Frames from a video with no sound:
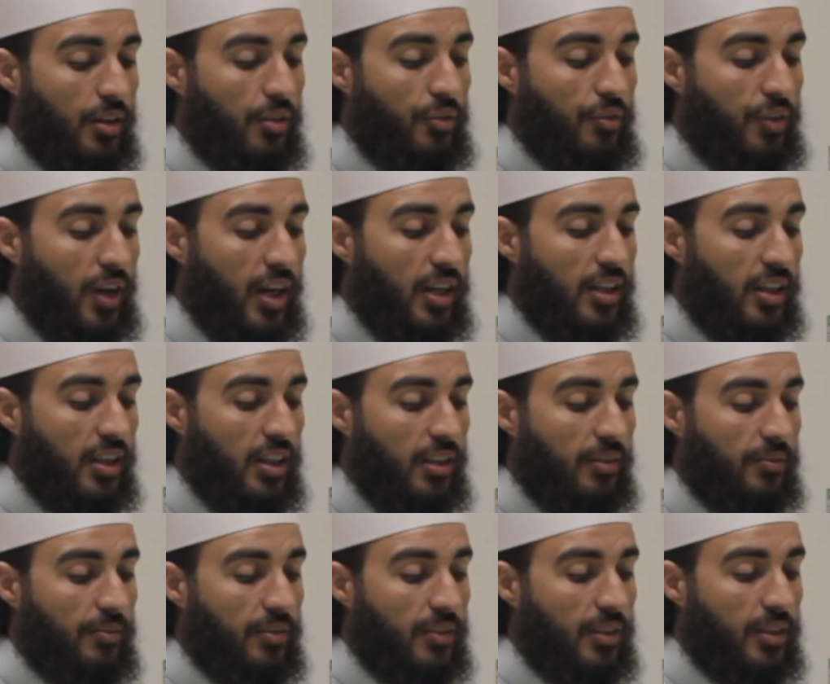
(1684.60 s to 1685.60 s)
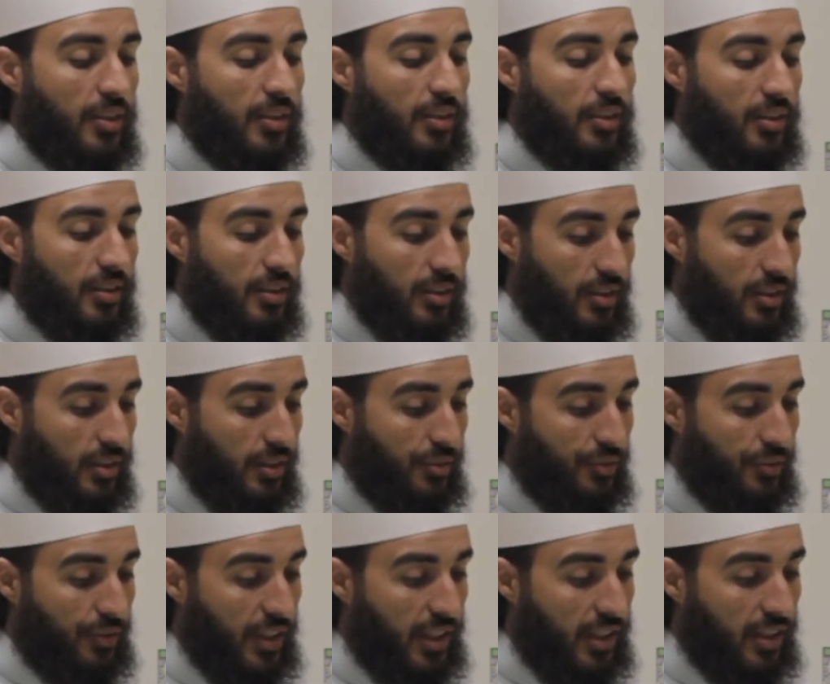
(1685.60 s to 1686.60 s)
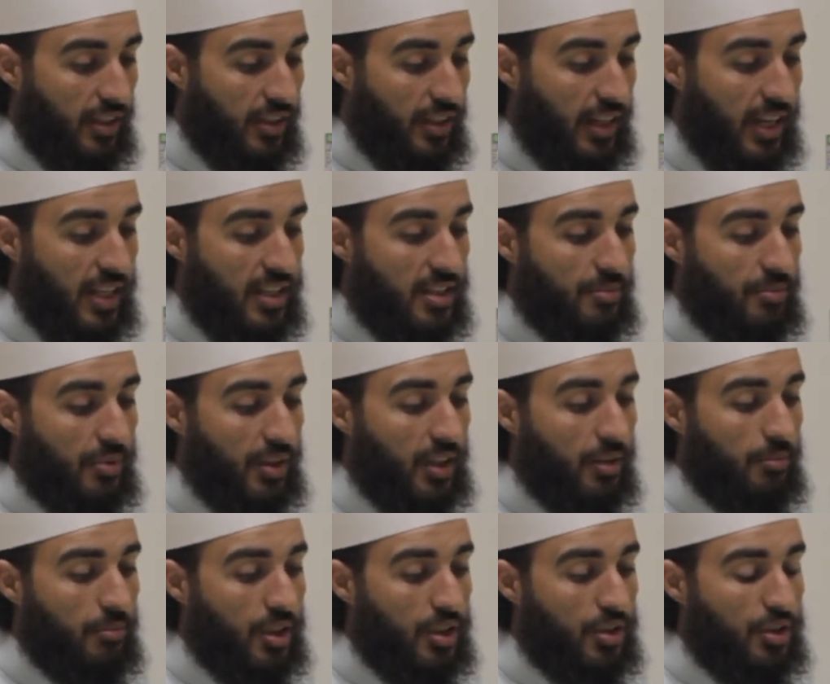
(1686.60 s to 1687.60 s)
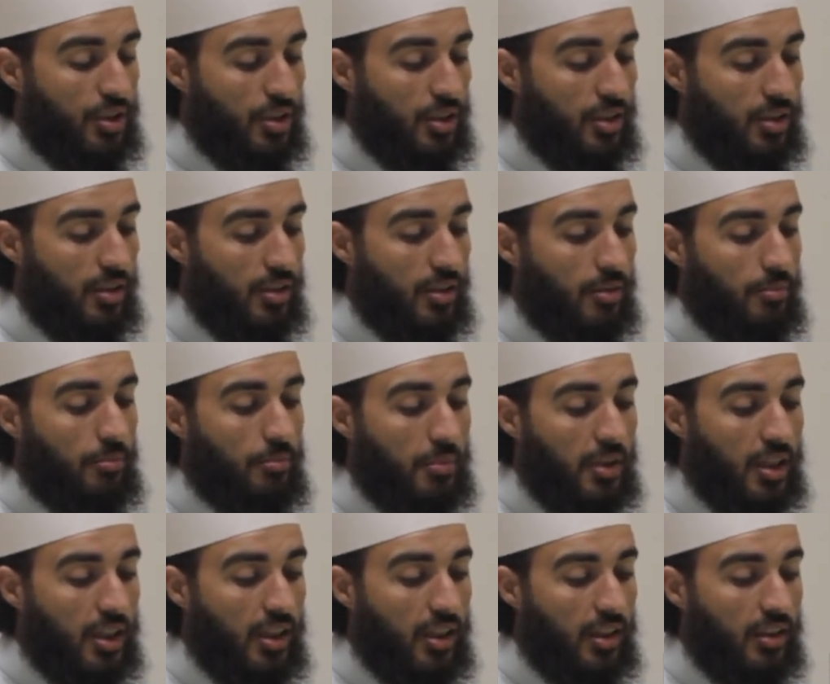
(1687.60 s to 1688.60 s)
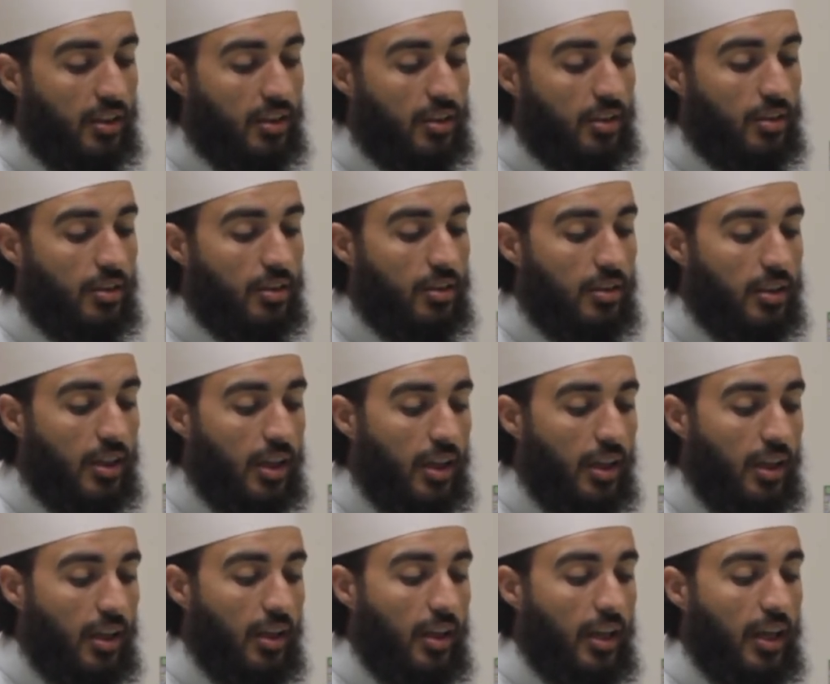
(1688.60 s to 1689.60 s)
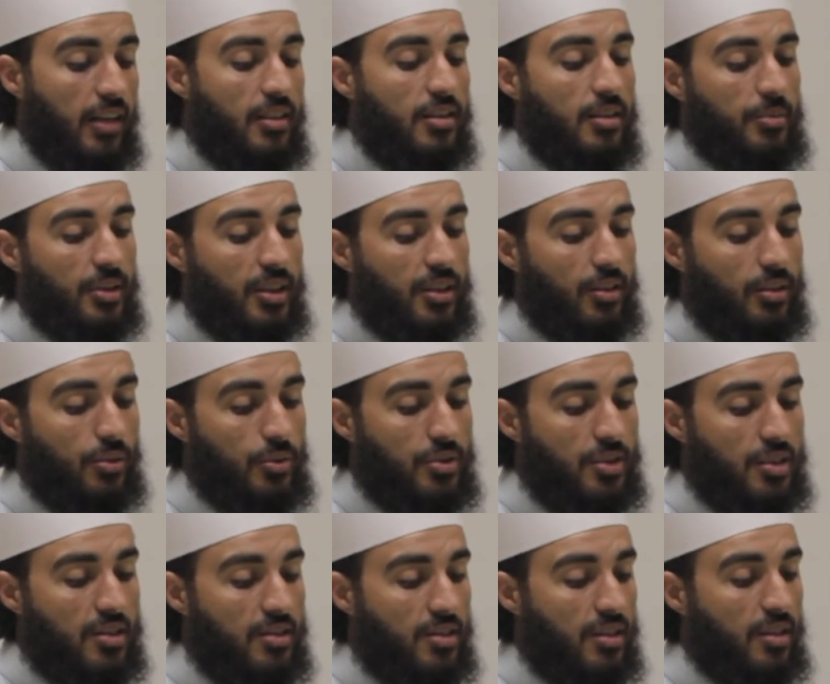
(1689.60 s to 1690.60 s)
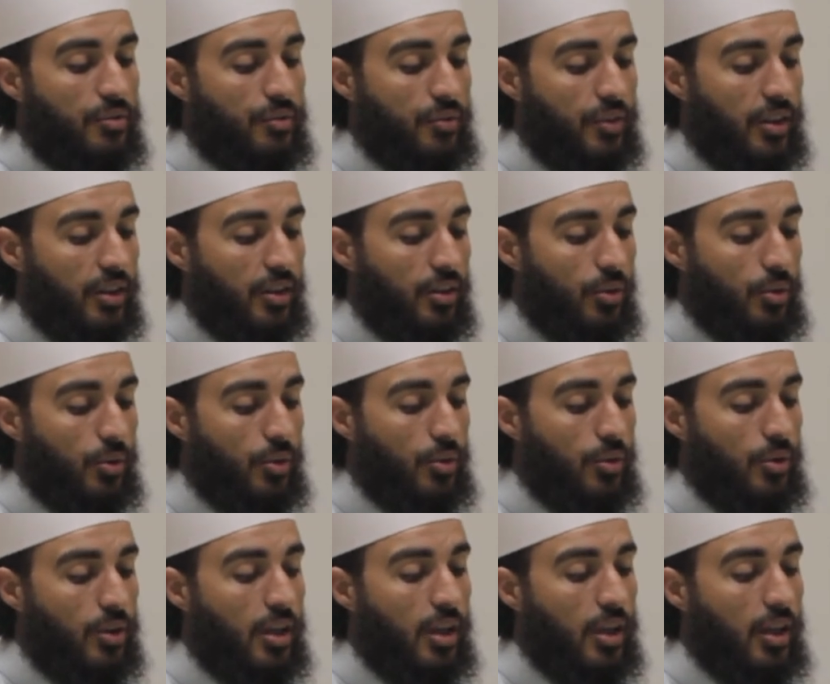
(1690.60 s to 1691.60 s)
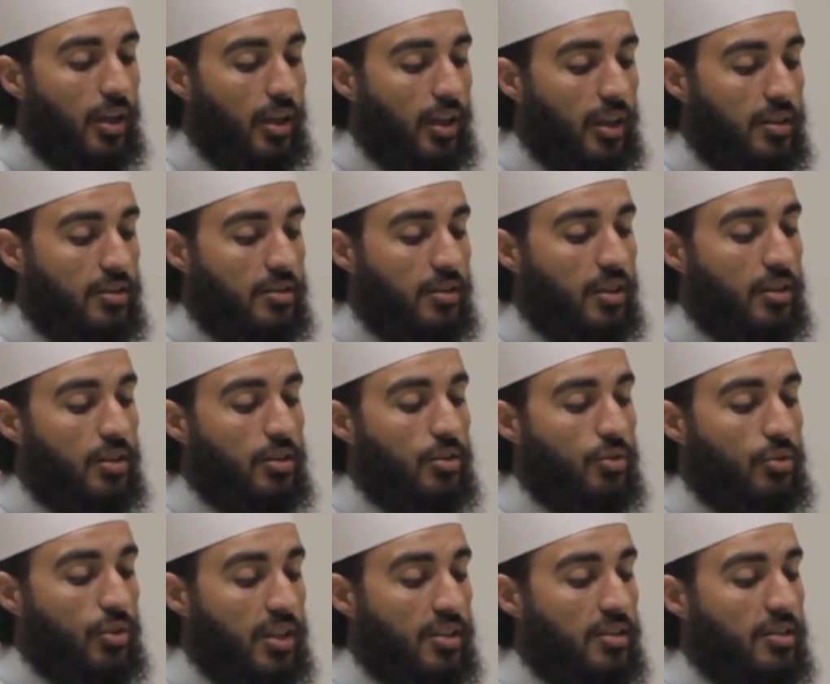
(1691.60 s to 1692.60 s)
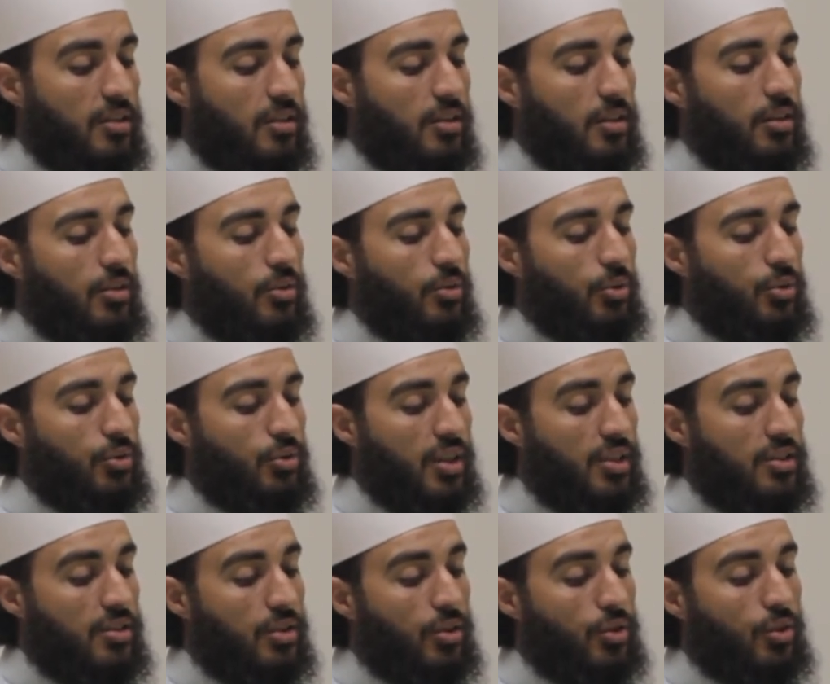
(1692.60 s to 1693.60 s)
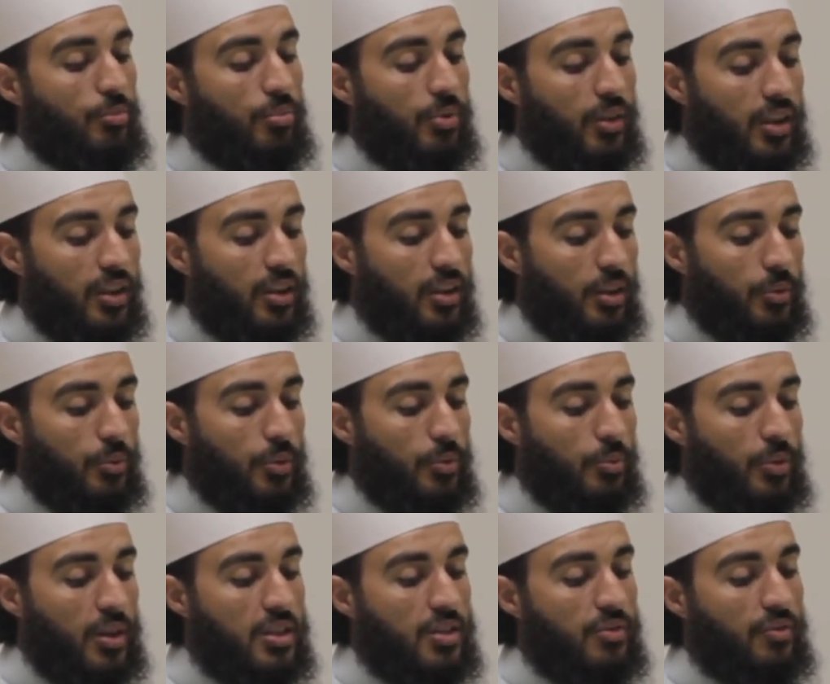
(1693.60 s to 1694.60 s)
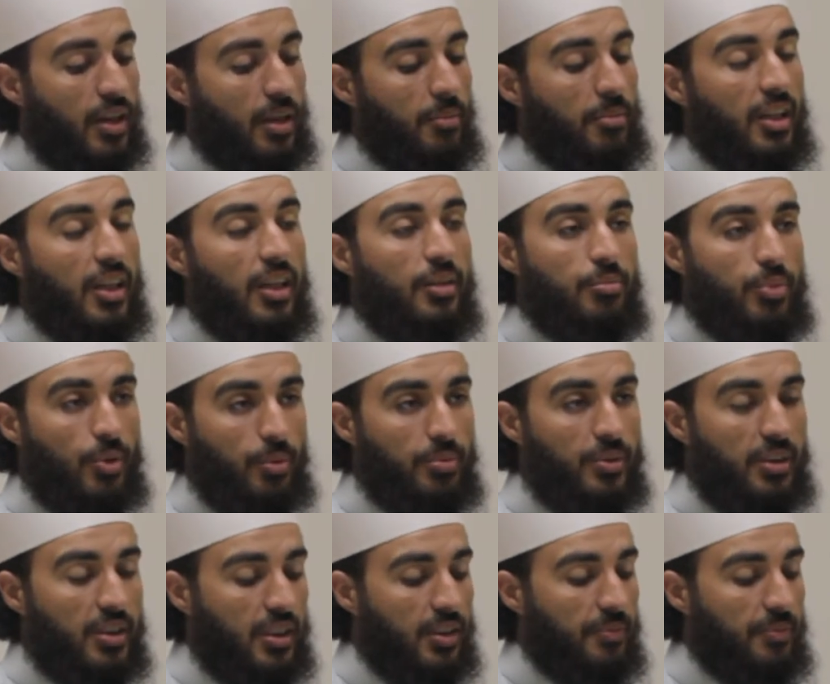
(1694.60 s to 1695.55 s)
Finally, the friend has been mentioned, meaning the intimate or sincere friend who is entrusted or trusted completely with one's family and property.